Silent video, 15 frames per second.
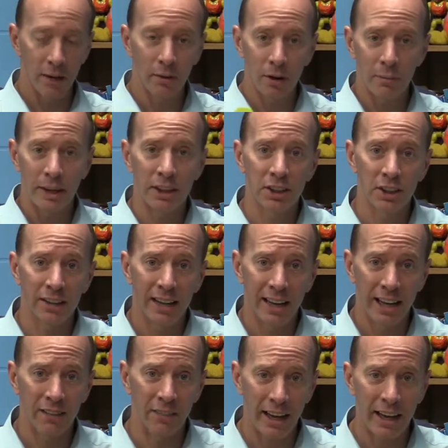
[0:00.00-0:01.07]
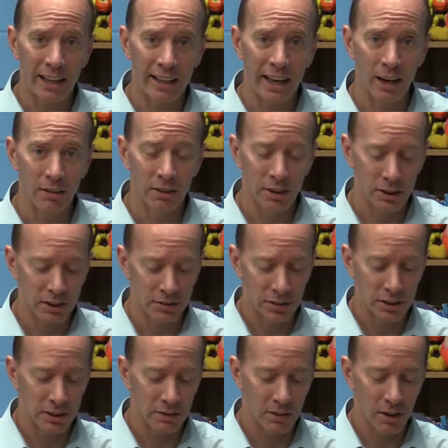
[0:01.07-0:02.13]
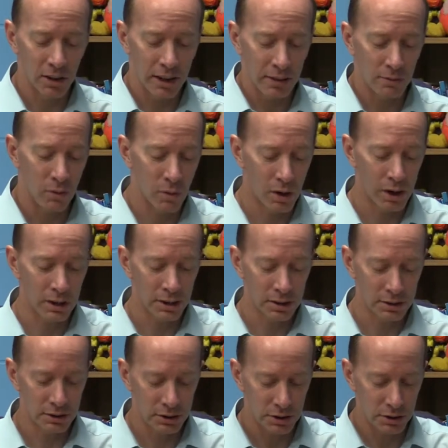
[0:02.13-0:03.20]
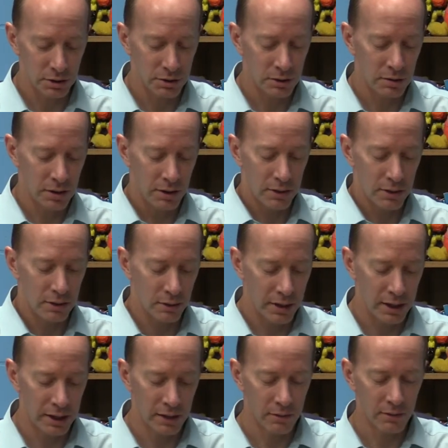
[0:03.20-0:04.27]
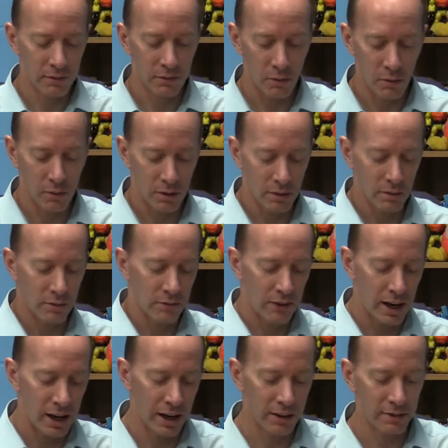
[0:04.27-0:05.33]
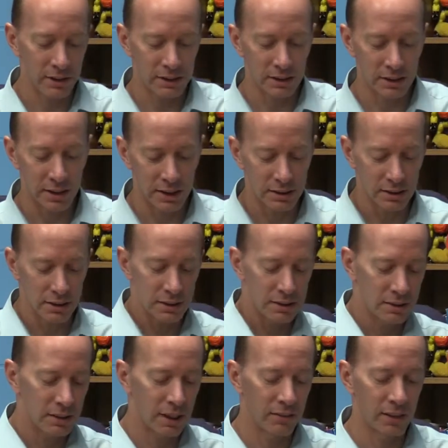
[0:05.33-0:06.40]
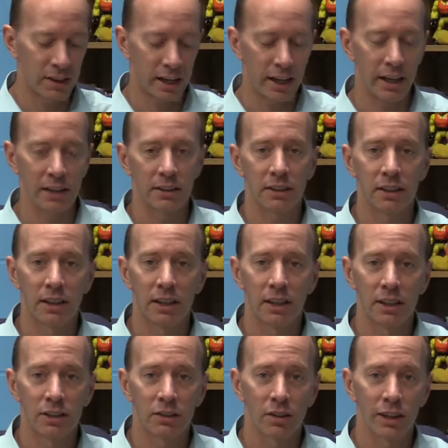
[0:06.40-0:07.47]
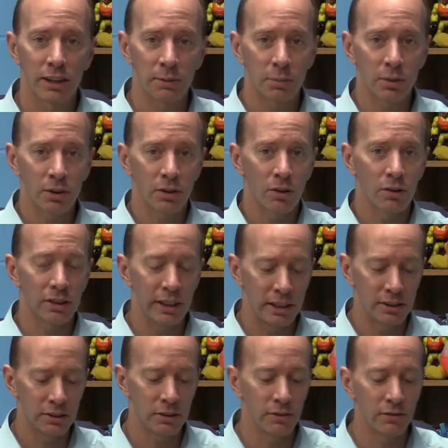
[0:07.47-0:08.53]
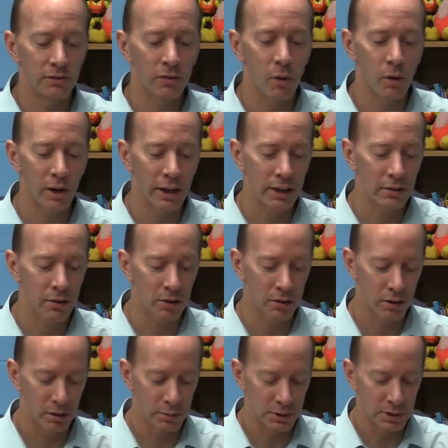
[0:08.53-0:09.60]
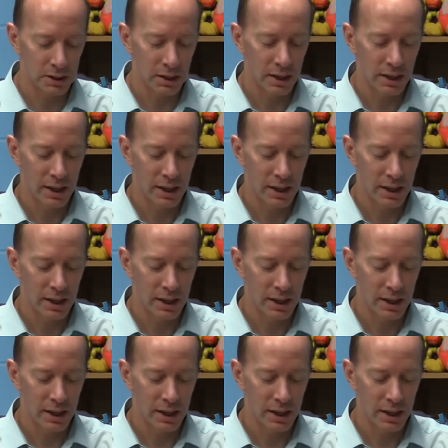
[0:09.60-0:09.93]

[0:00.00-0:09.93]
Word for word: I want to make sure that I have eight counters. First of all, I have one, two, three, four, five, six, seven, eight. So let's put those into four equal groups.